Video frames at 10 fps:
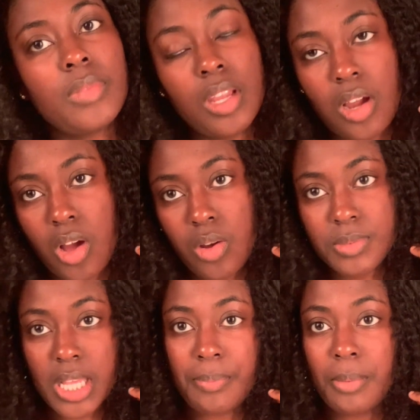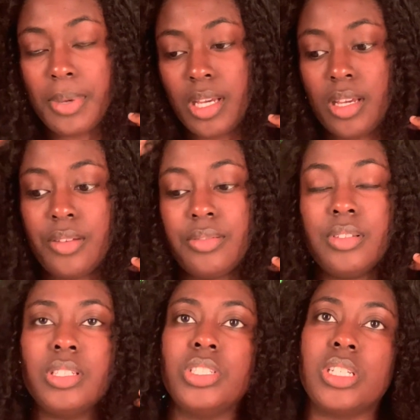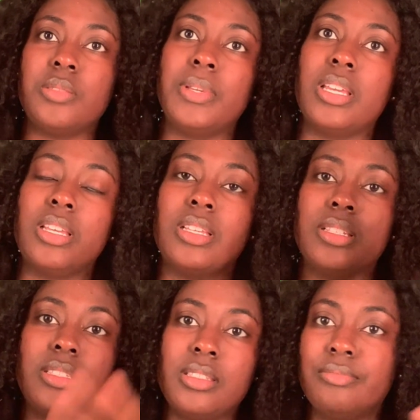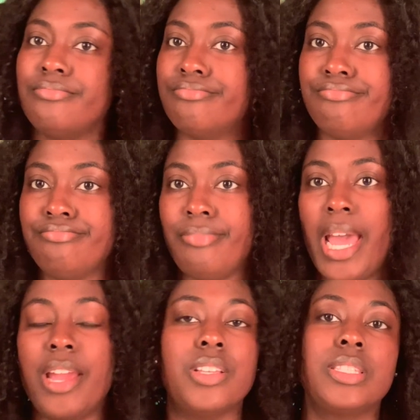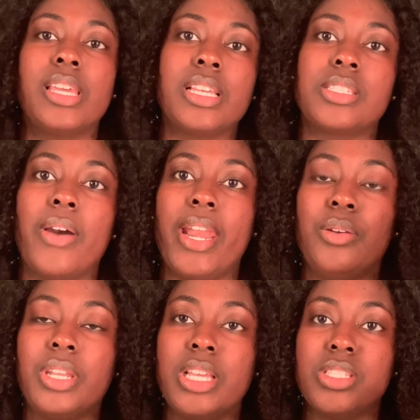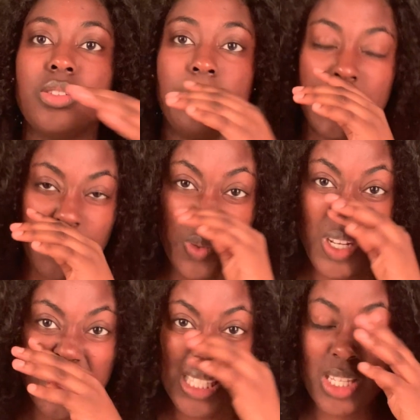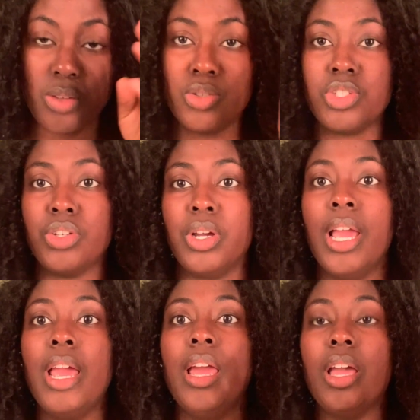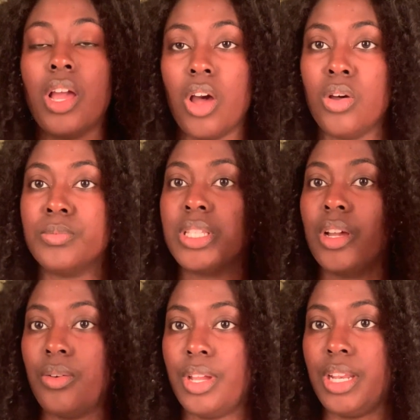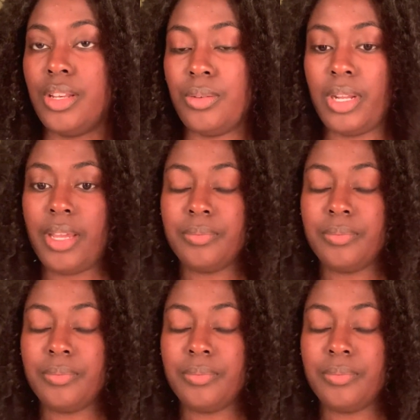combs up above just because my hair is thick, so I don't need to, but if you need to use your combs, then go ahead and do that.